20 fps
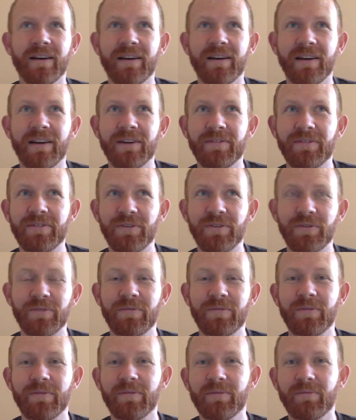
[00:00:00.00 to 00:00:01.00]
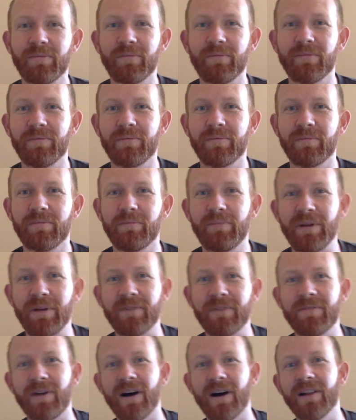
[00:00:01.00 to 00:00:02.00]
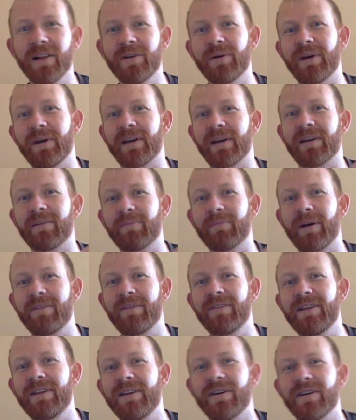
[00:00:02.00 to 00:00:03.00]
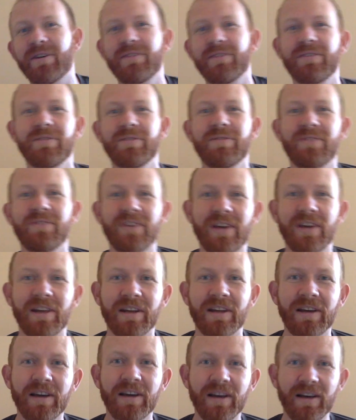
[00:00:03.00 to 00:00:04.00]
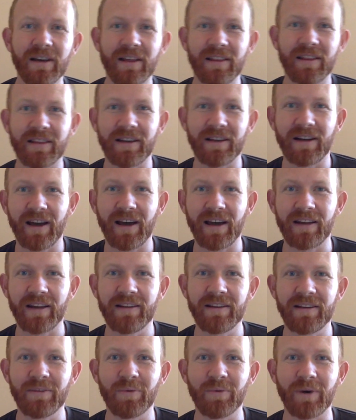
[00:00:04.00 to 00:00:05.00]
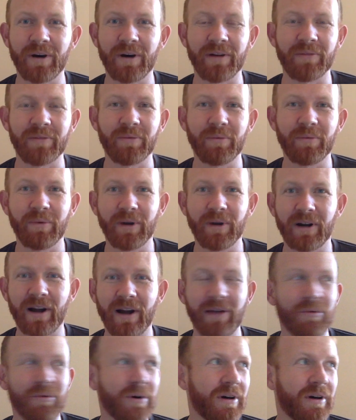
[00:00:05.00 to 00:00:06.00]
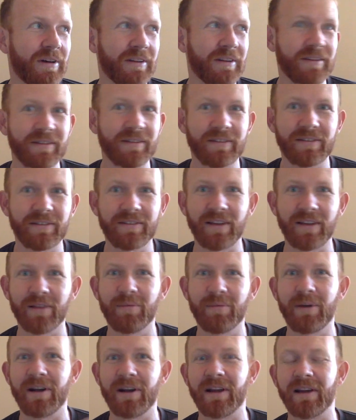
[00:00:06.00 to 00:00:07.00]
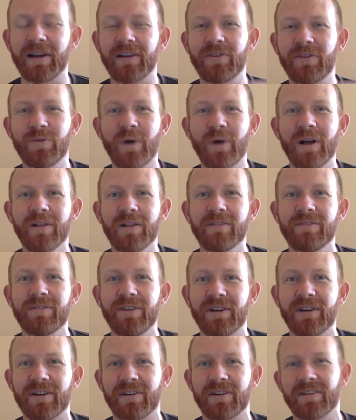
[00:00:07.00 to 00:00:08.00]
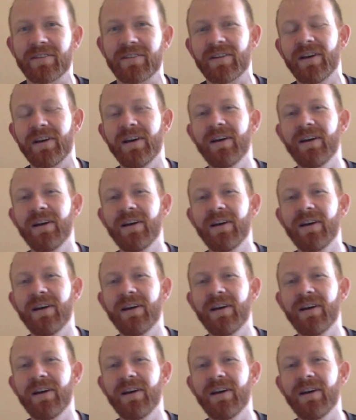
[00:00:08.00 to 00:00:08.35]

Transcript: if you've been following my videos, you've seen that I did one where I was celebrating 12 years